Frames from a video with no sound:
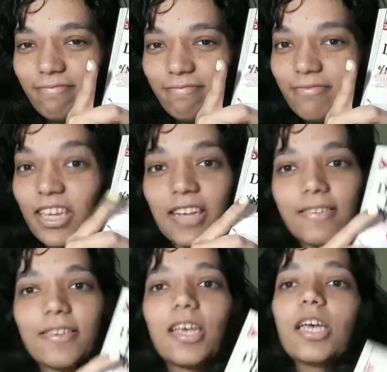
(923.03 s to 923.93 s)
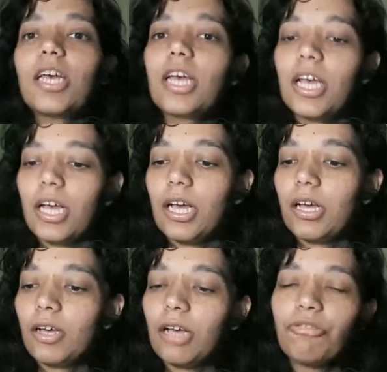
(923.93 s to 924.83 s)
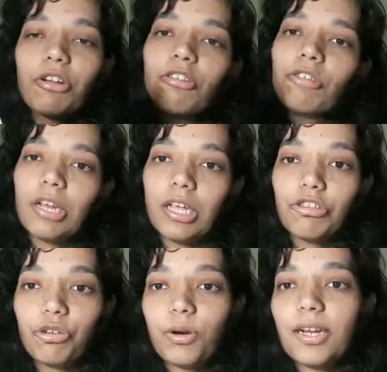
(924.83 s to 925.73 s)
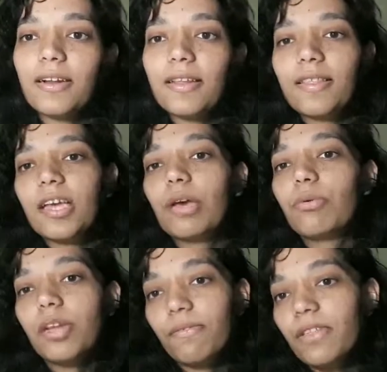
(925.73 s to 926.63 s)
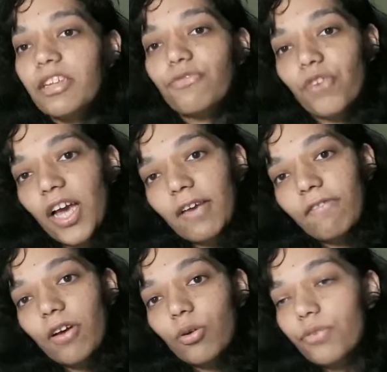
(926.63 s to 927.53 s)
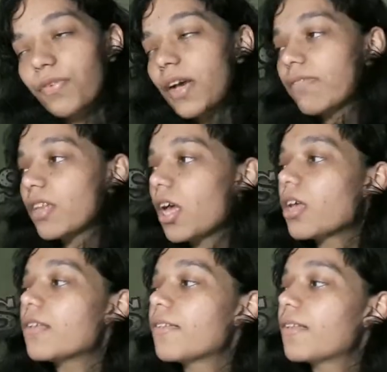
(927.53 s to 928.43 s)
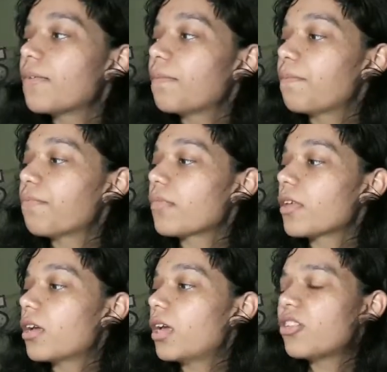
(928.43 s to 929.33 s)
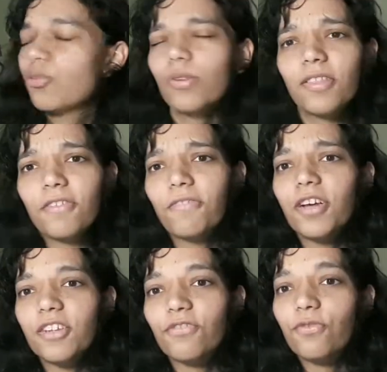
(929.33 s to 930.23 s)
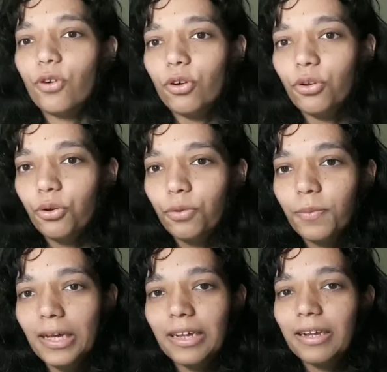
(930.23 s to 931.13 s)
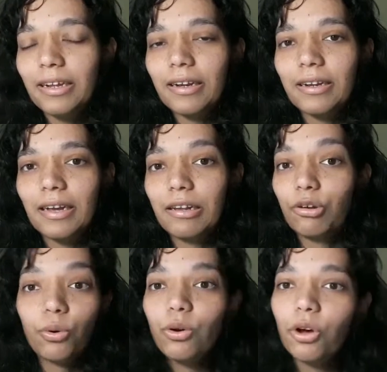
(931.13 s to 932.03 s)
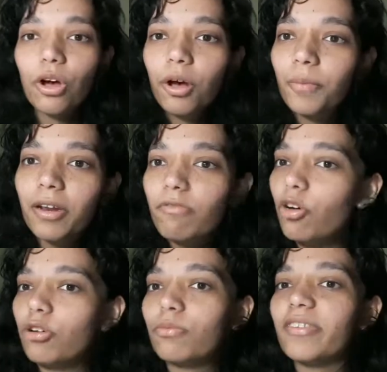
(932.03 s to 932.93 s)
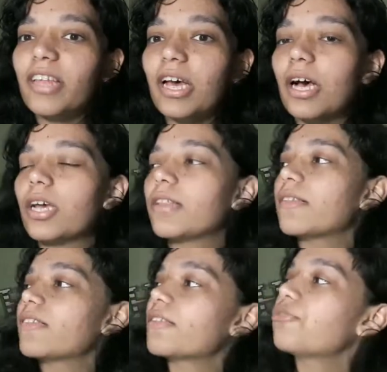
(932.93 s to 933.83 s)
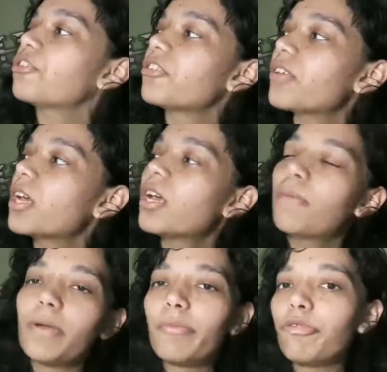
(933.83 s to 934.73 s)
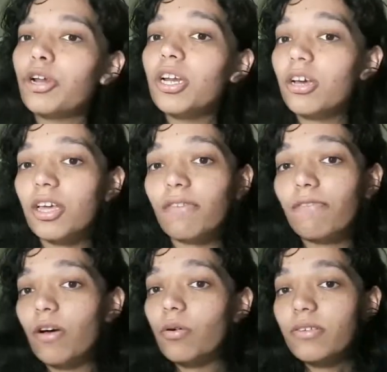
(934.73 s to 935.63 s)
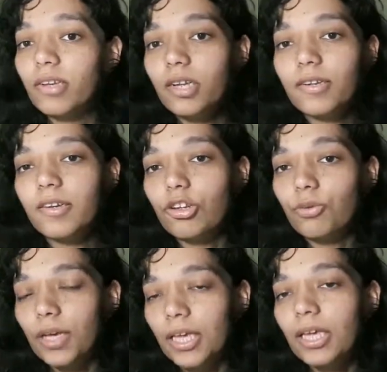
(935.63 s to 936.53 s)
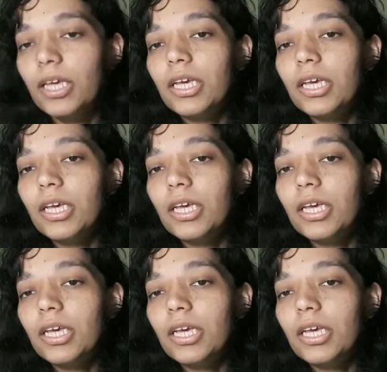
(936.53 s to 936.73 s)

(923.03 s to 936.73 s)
Yes. I really enjoyed it. I think I would give this 5 out of 5 stars. It's only the first volume, and I don't know how many volumes there are in the series, but I'm really looking forward to continuing.